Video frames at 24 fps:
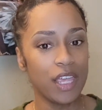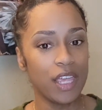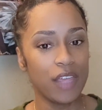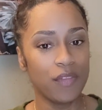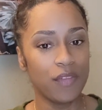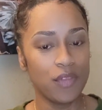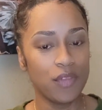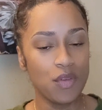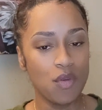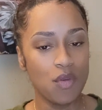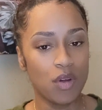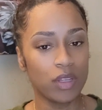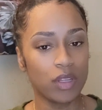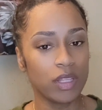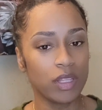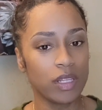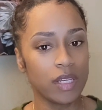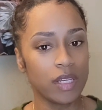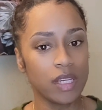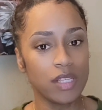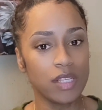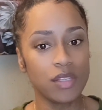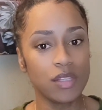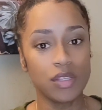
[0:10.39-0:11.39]
If you are
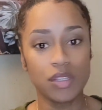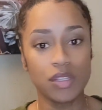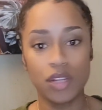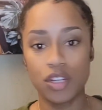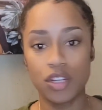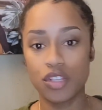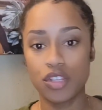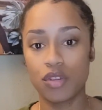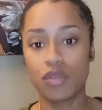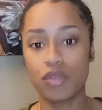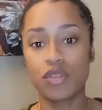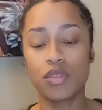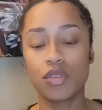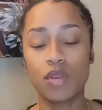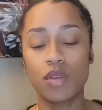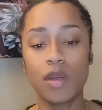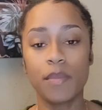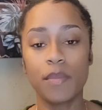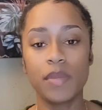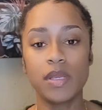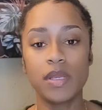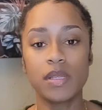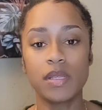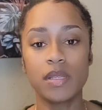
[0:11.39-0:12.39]
looking to start your own
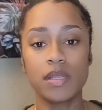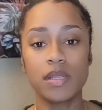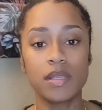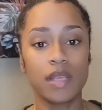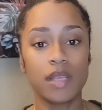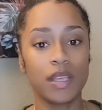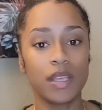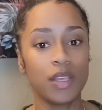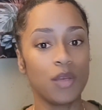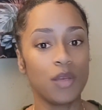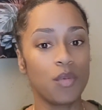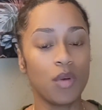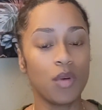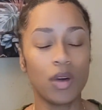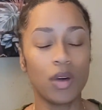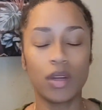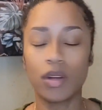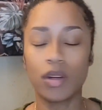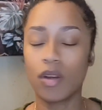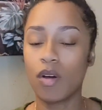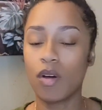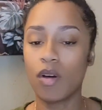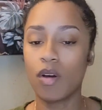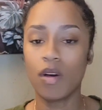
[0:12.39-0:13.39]
scrub business and you
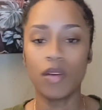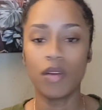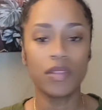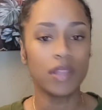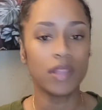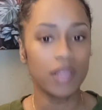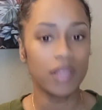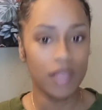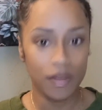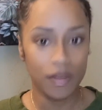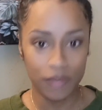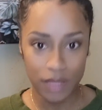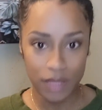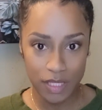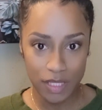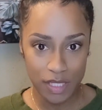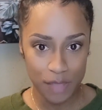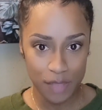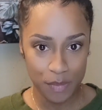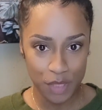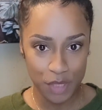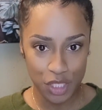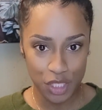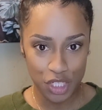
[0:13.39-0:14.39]
want all the lovely
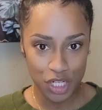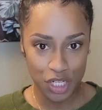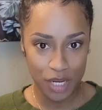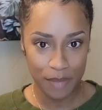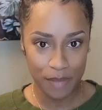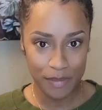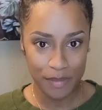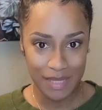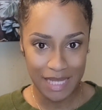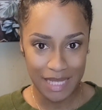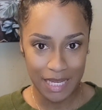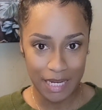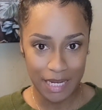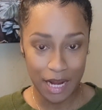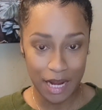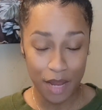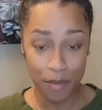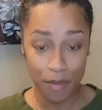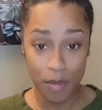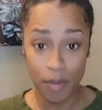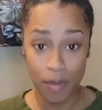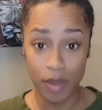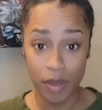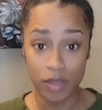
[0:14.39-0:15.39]
tips and gems that I
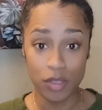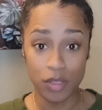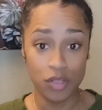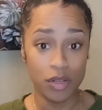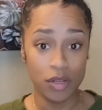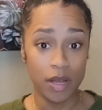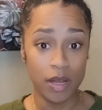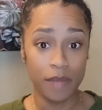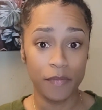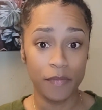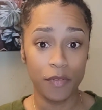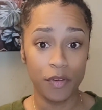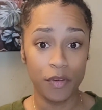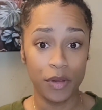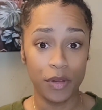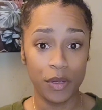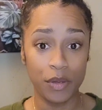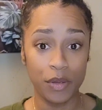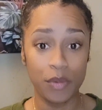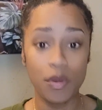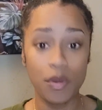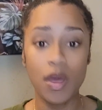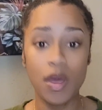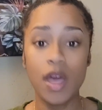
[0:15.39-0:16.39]
am about to drop for
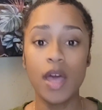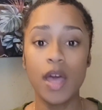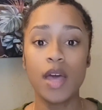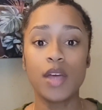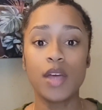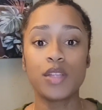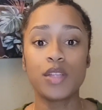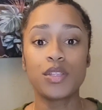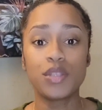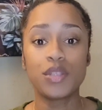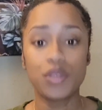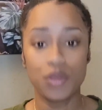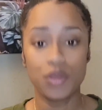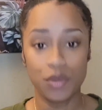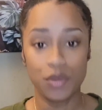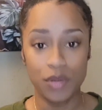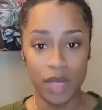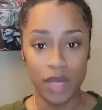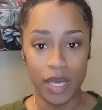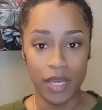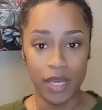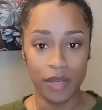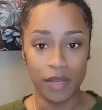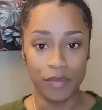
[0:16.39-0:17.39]
you
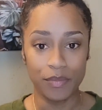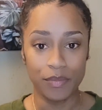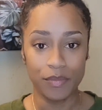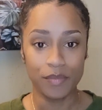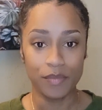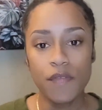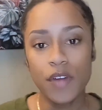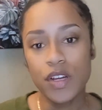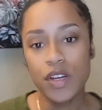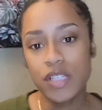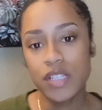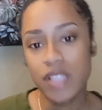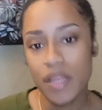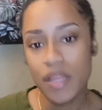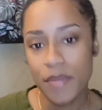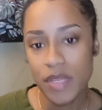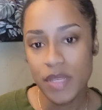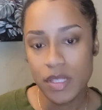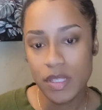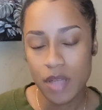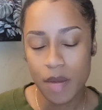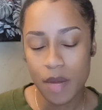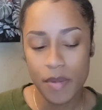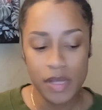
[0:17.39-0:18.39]
today. First, let
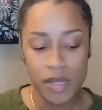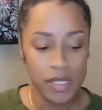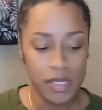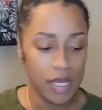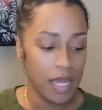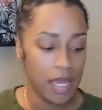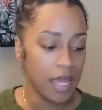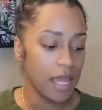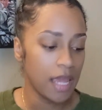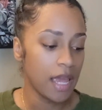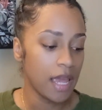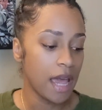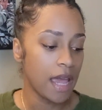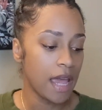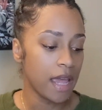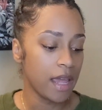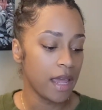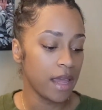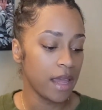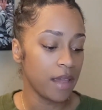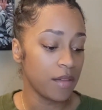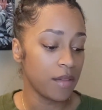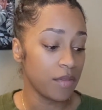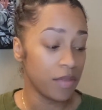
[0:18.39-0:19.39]
me start by saying
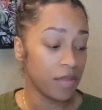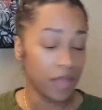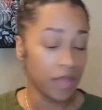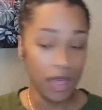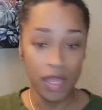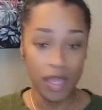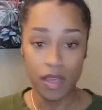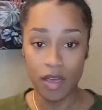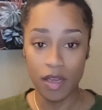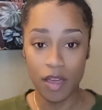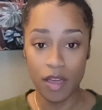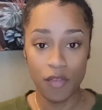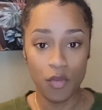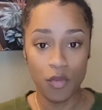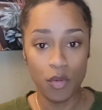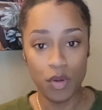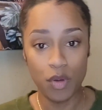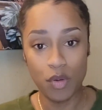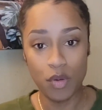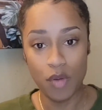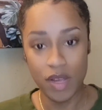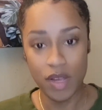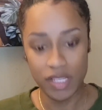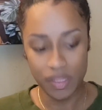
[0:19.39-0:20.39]
I thank
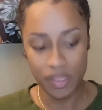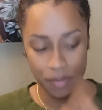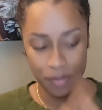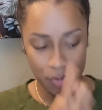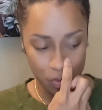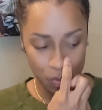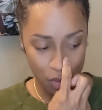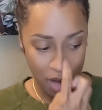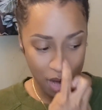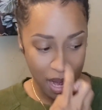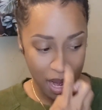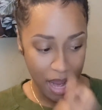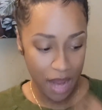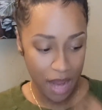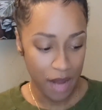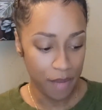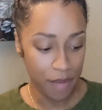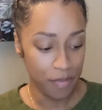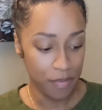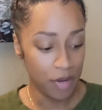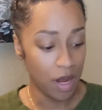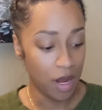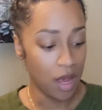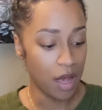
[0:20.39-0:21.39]
everyone who has
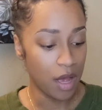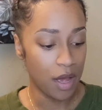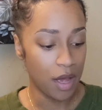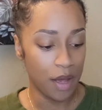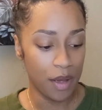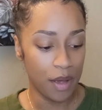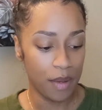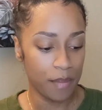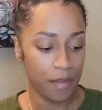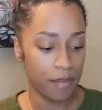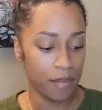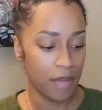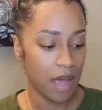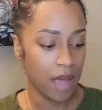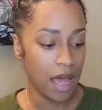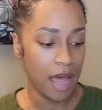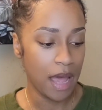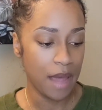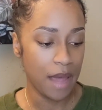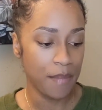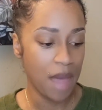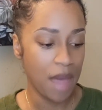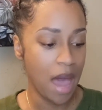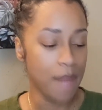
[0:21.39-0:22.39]
subscribed. I'm
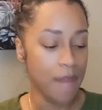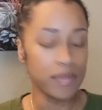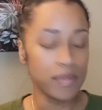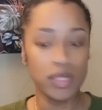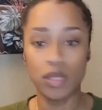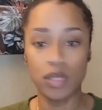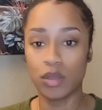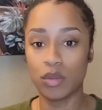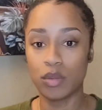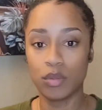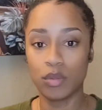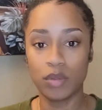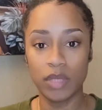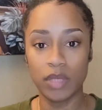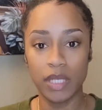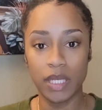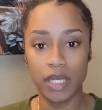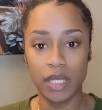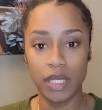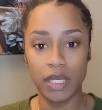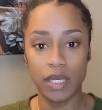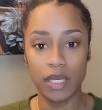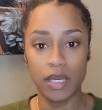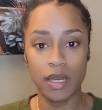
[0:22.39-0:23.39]

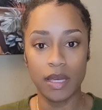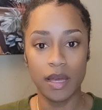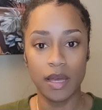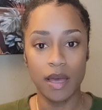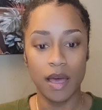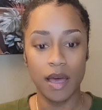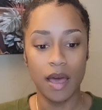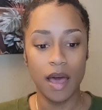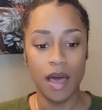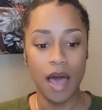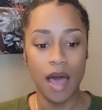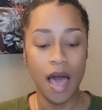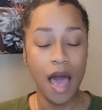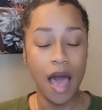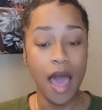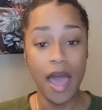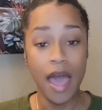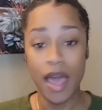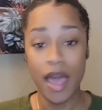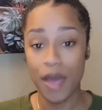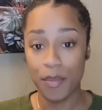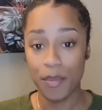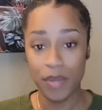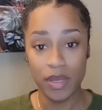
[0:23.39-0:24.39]
absolutely
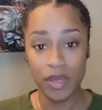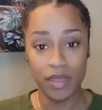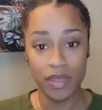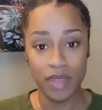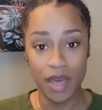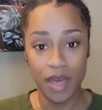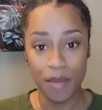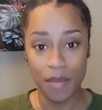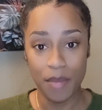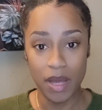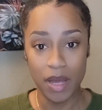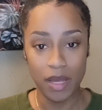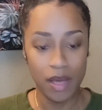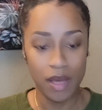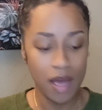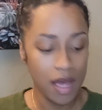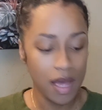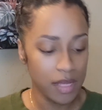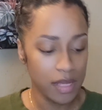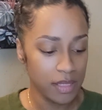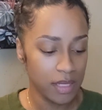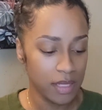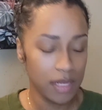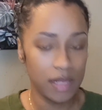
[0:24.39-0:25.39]
happy that my
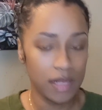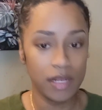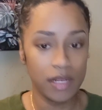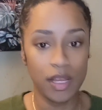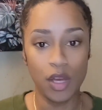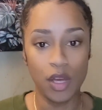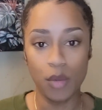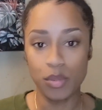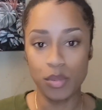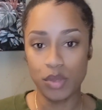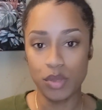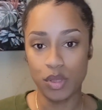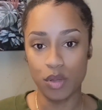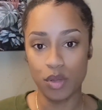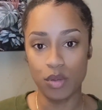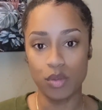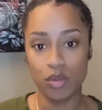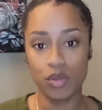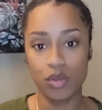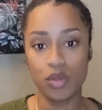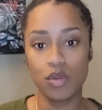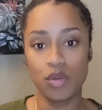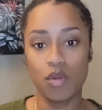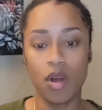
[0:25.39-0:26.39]
content helps
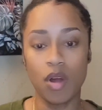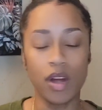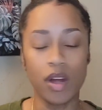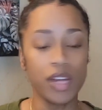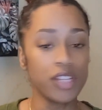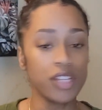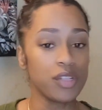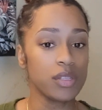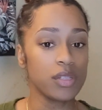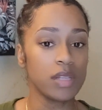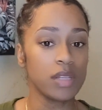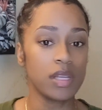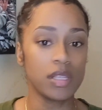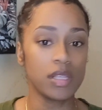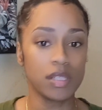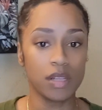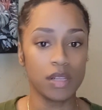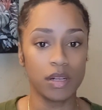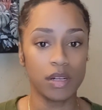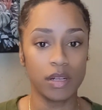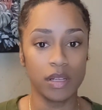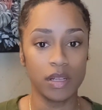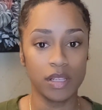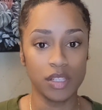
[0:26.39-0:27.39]
those who are interested in
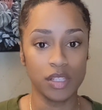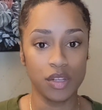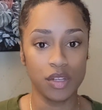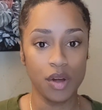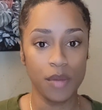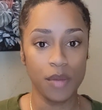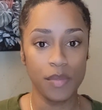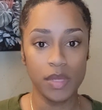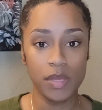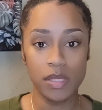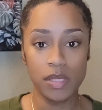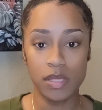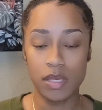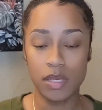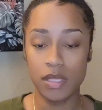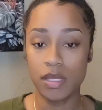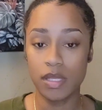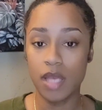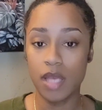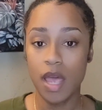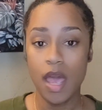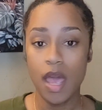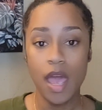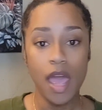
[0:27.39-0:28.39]
starting a scrub
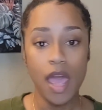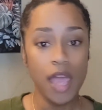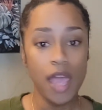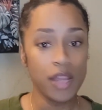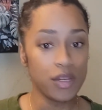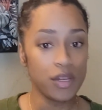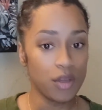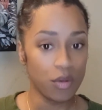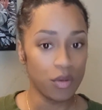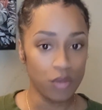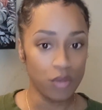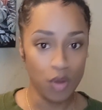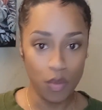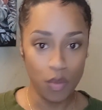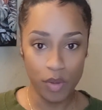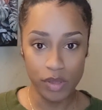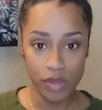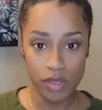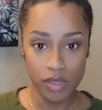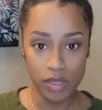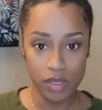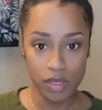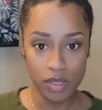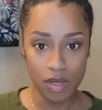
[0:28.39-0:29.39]
business and don't know
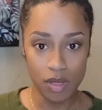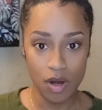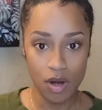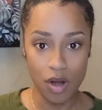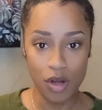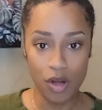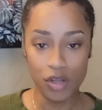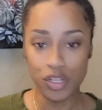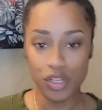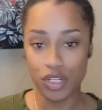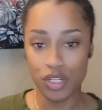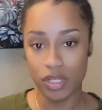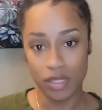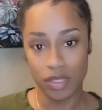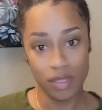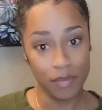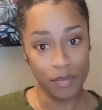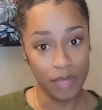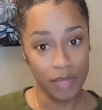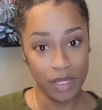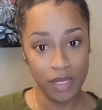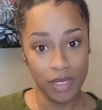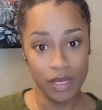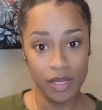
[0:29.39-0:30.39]
where to start. Trust
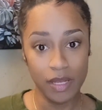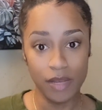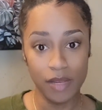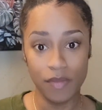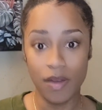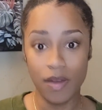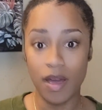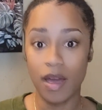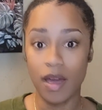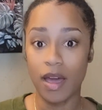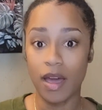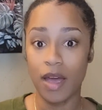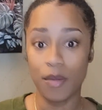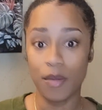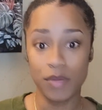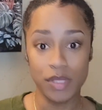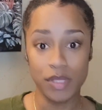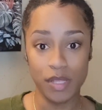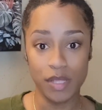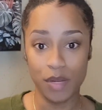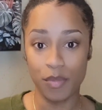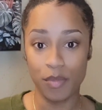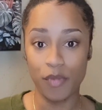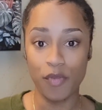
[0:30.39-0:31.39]
and believe. I
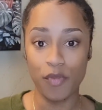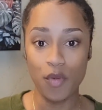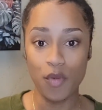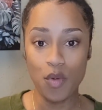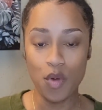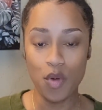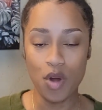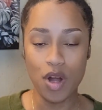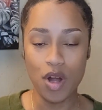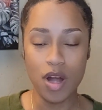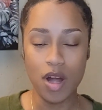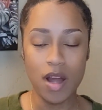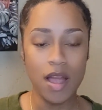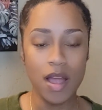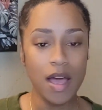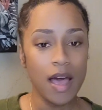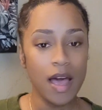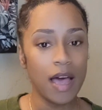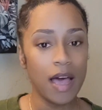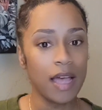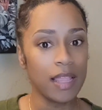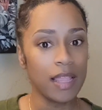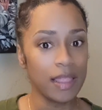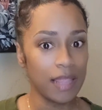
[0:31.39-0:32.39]
was there before.
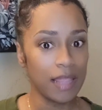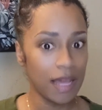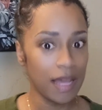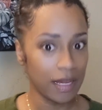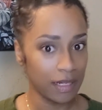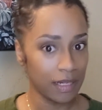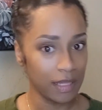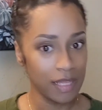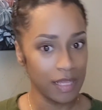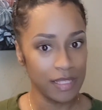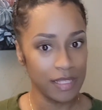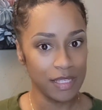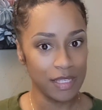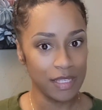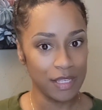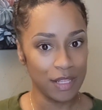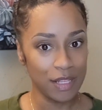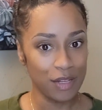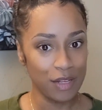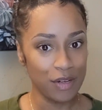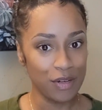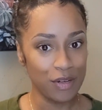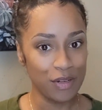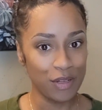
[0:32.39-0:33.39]
A lot of lessons
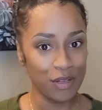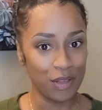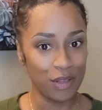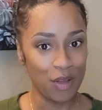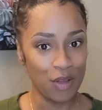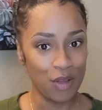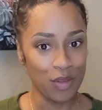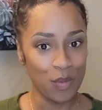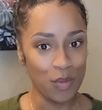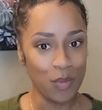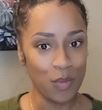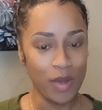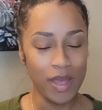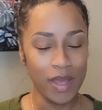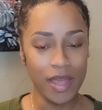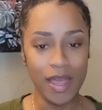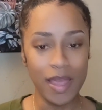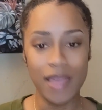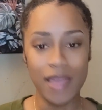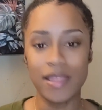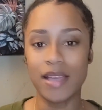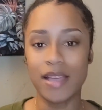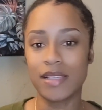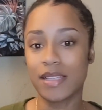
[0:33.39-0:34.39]
learned along the way,
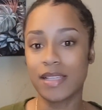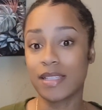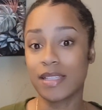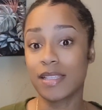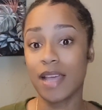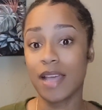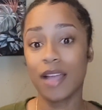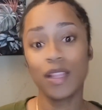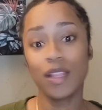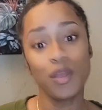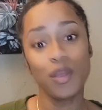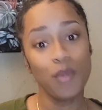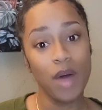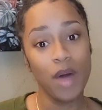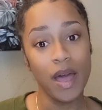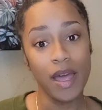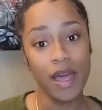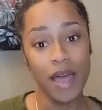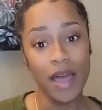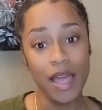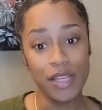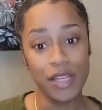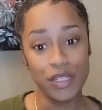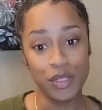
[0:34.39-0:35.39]
and that's exactly
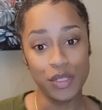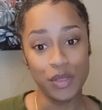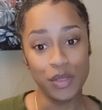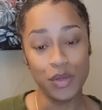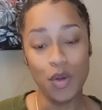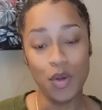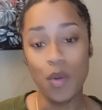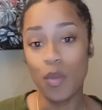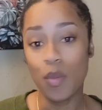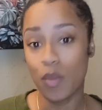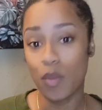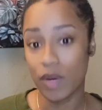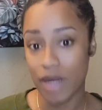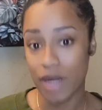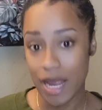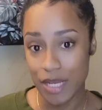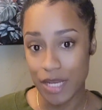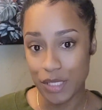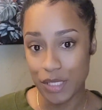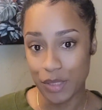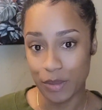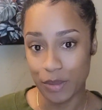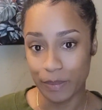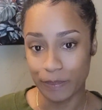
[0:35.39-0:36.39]
why I do what I
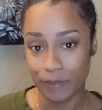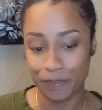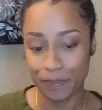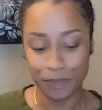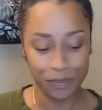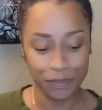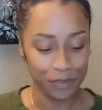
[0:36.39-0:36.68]
do.